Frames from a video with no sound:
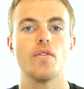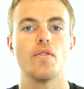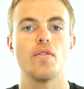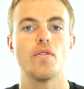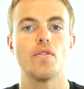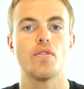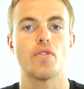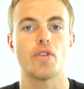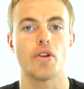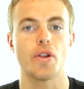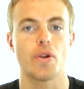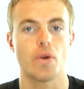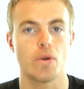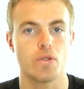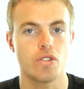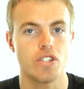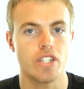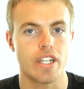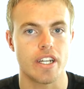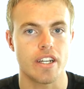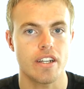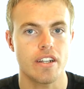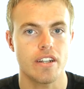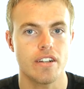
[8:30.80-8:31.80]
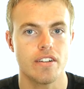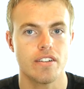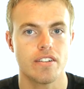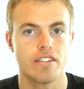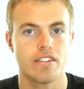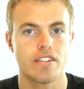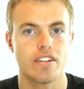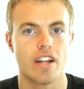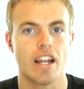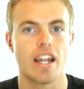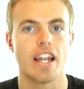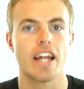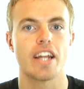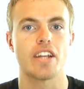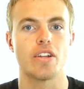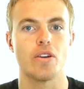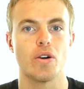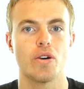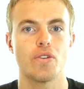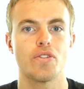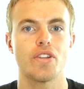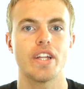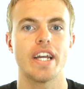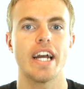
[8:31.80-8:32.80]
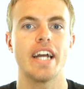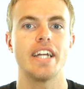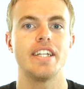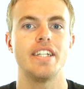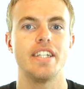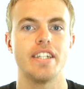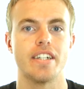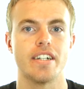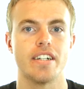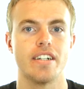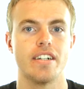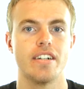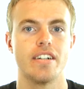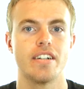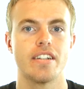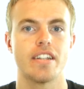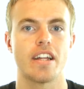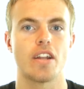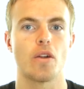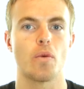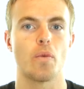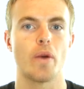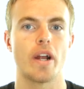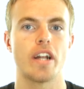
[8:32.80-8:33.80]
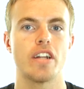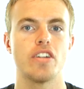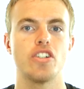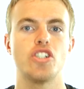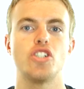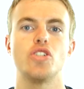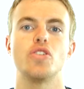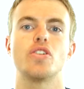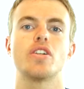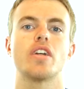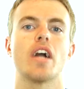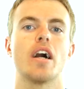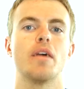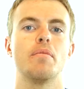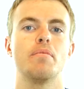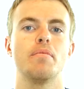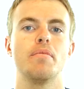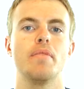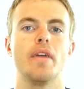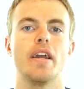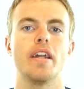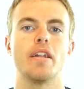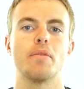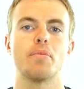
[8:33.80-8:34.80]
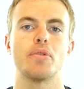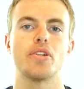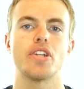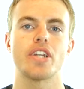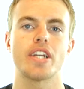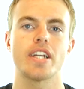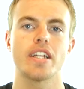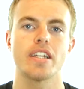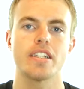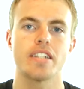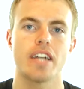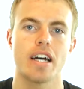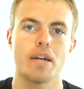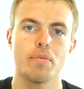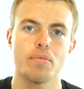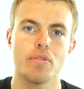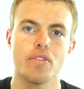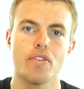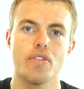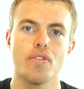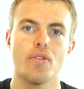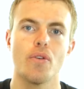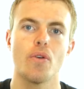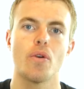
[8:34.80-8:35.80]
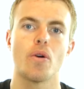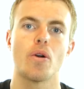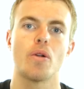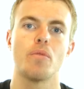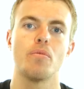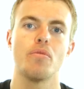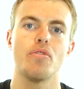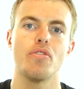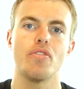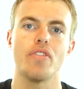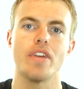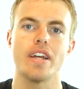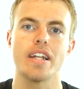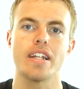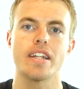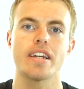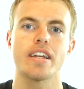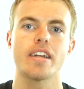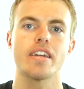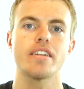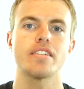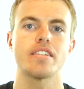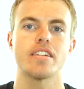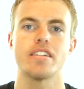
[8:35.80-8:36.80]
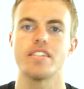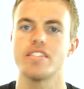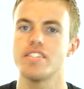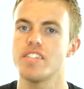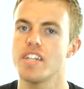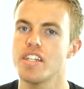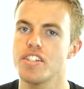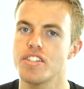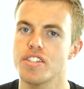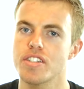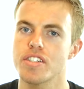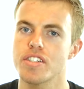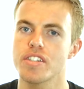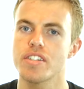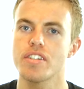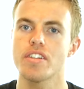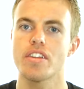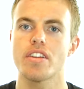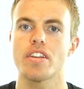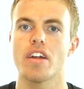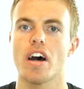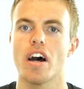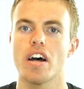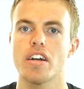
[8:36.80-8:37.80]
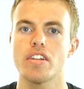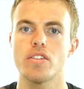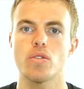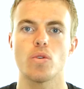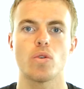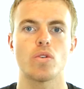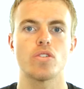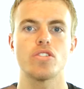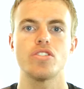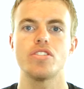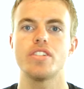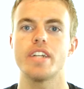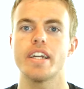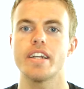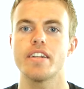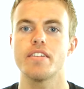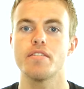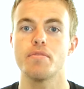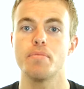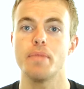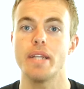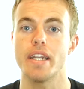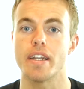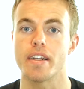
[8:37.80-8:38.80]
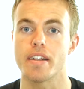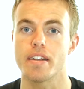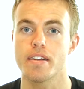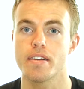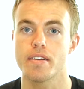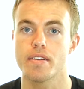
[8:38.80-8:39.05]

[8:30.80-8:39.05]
for your own sake, let go of the idea that awareness should come in a particular type of form, feeling, sensation, thought, or state of being,